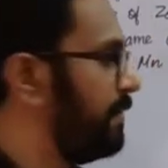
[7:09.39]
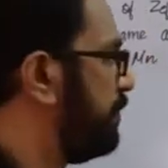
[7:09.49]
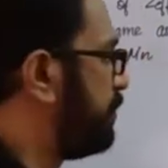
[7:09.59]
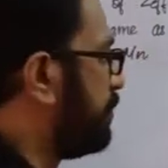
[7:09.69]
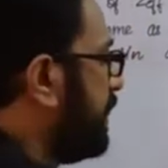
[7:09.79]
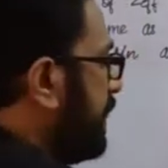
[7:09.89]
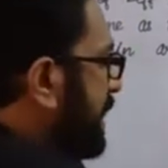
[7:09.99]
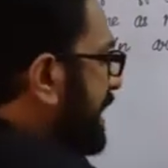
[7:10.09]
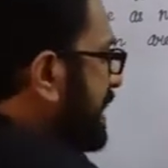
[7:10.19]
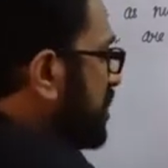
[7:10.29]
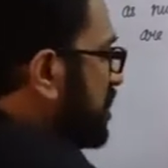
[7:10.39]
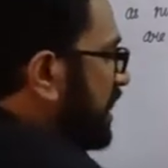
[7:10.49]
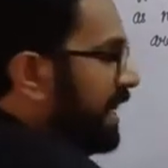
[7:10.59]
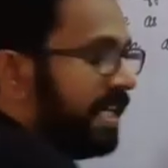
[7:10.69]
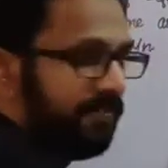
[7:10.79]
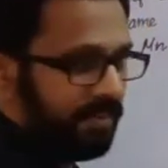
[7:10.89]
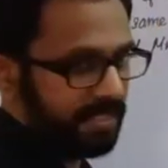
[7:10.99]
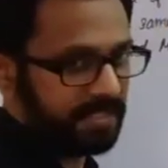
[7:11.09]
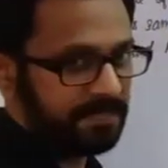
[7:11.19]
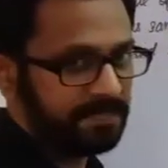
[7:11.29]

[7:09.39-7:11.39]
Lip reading: due to the shielding effect.